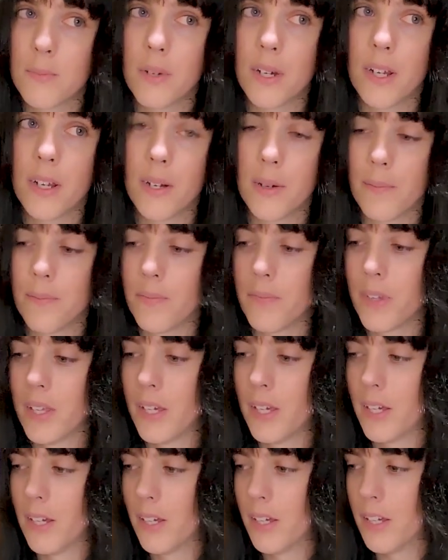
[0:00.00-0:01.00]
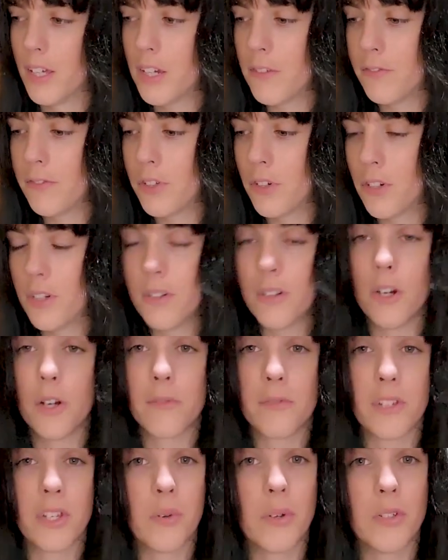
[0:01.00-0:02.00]
But If not,
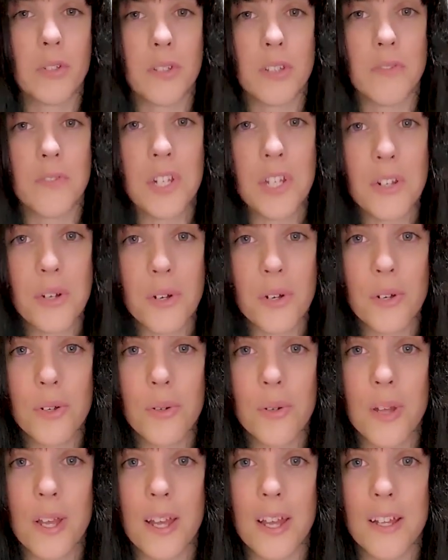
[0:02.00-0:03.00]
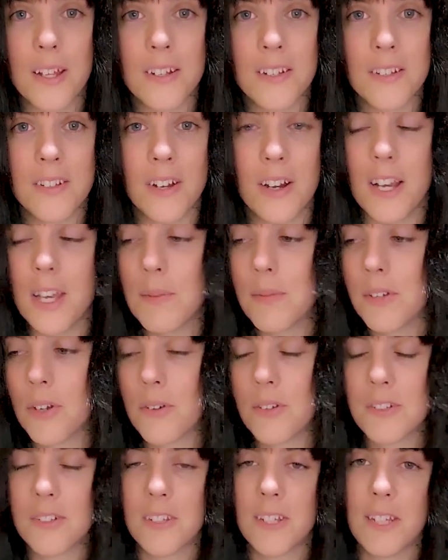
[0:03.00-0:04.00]
hopefully you enjoyed the video, and I am
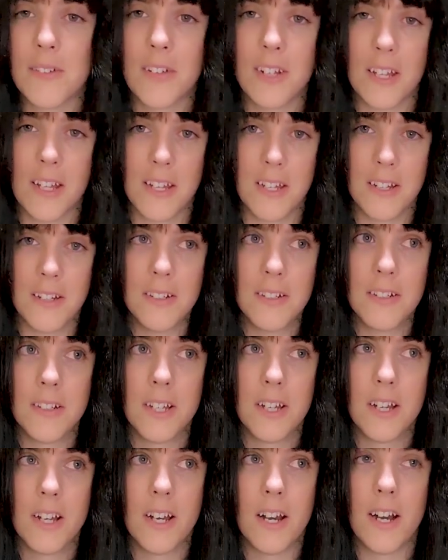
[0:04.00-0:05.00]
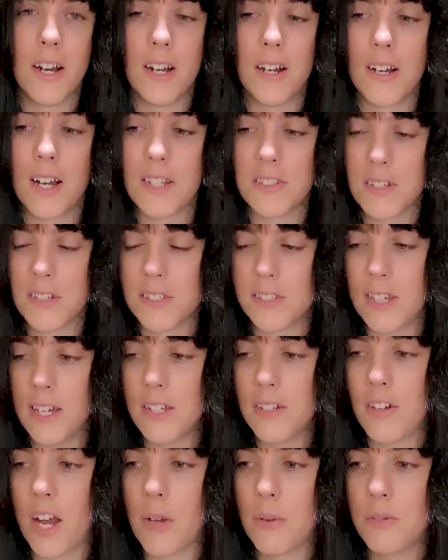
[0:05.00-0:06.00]
going to leave it here. As I
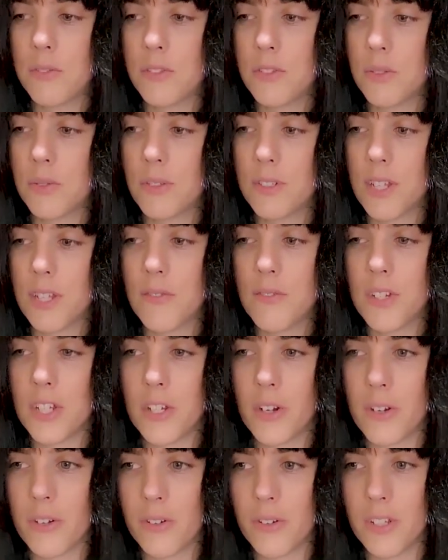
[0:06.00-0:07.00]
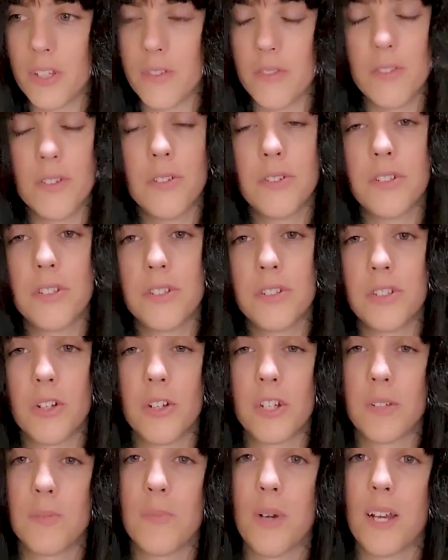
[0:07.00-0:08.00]
said, I will do another video in the future
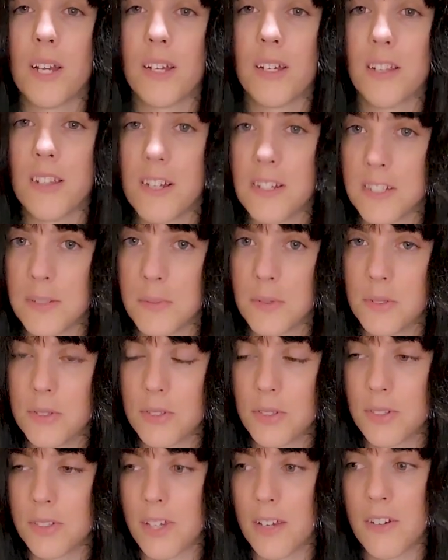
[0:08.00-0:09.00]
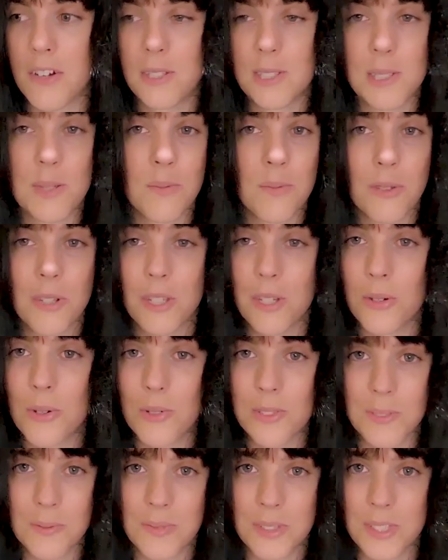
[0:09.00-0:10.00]
showing my collectibles because I got some really
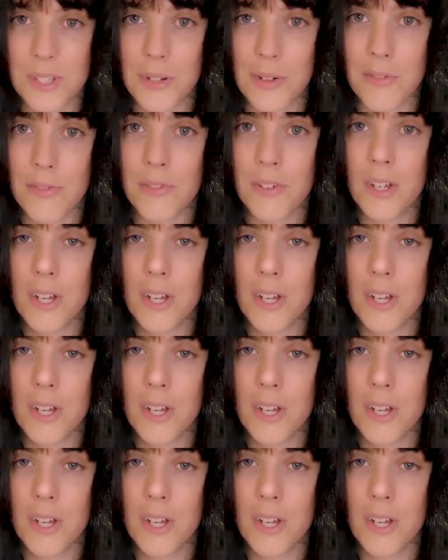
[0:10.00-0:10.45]
awesome stuff.